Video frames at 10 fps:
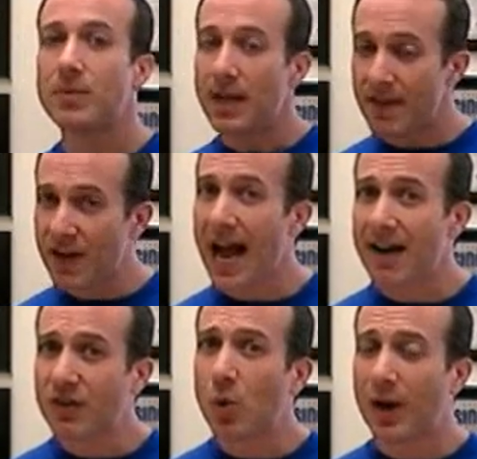If you
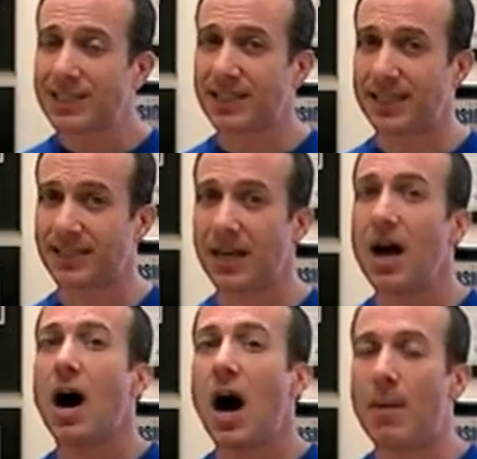have questions
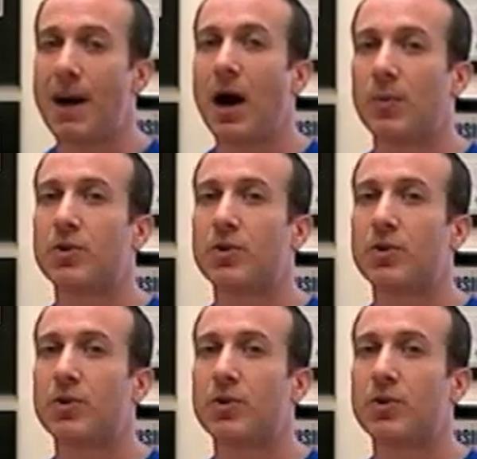about